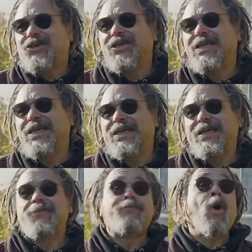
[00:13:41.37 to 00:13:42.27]

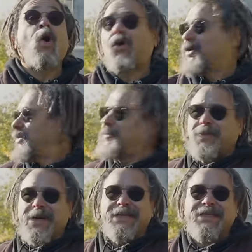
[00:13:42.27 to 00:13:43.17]
Carnegie bought the
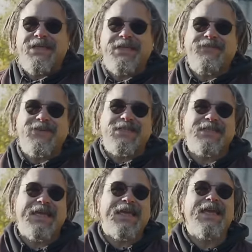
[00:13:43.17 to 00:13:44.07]
Pitt and Creef
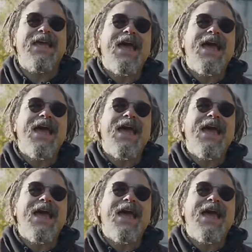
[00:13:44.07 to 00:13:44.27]
estate